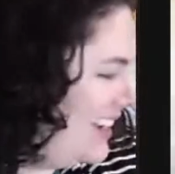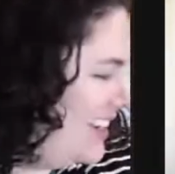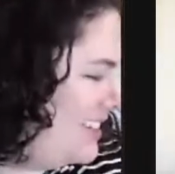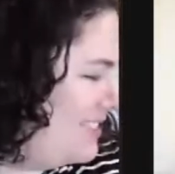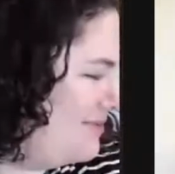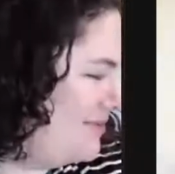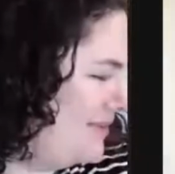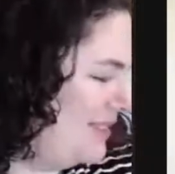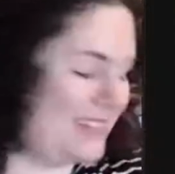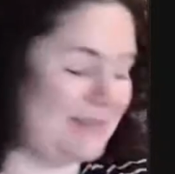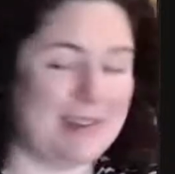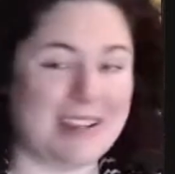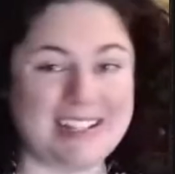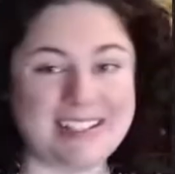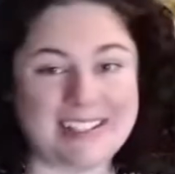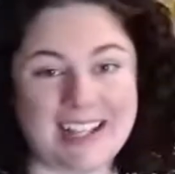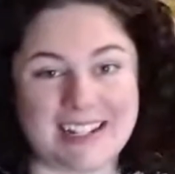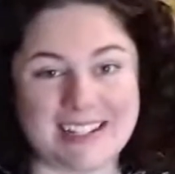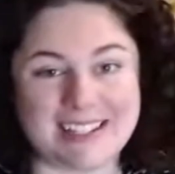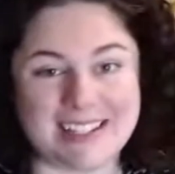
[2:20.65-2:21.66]
Um, so my
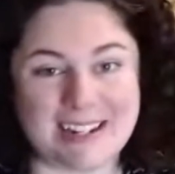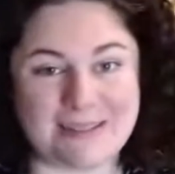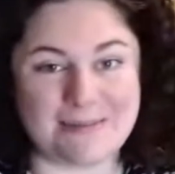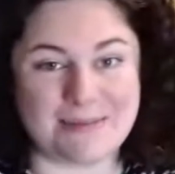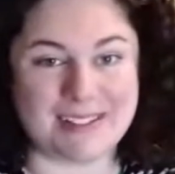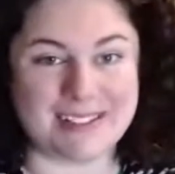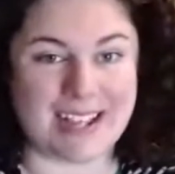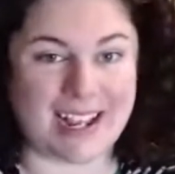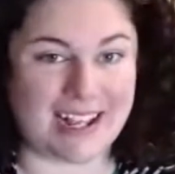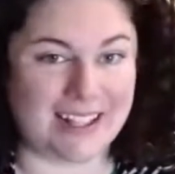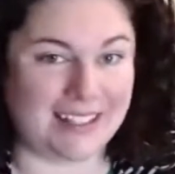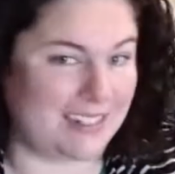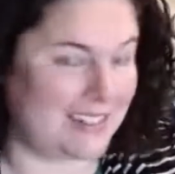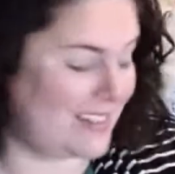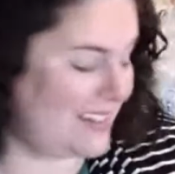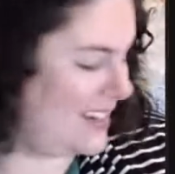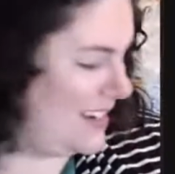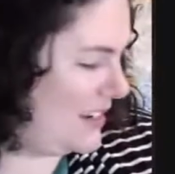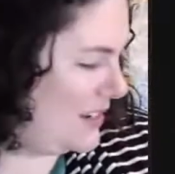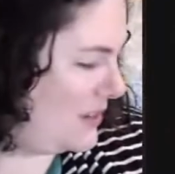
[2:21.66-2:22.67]
son's name is
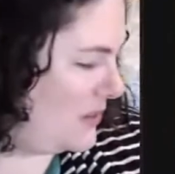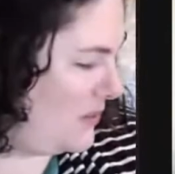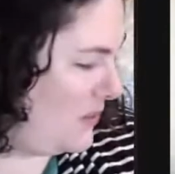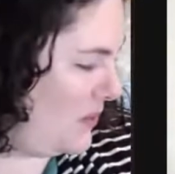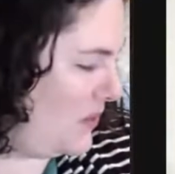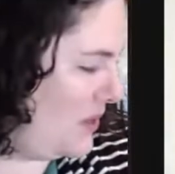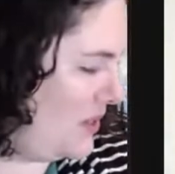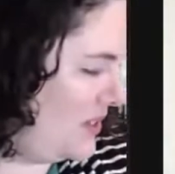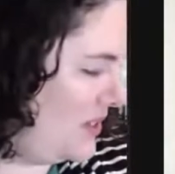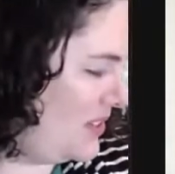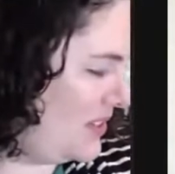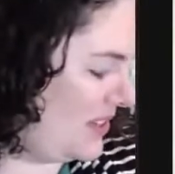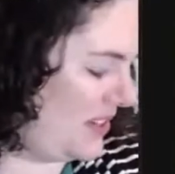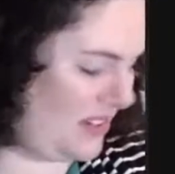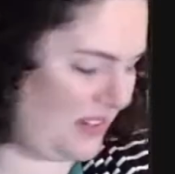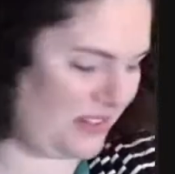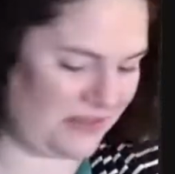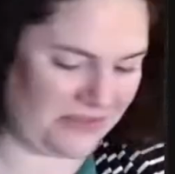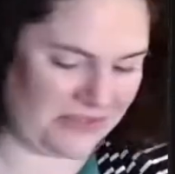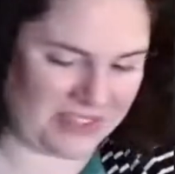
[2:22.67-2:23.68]
Alex, and he's four,
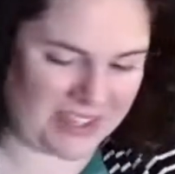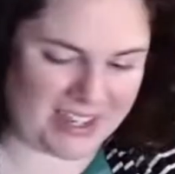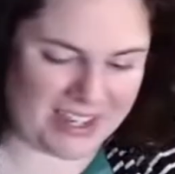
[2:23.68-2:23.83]
so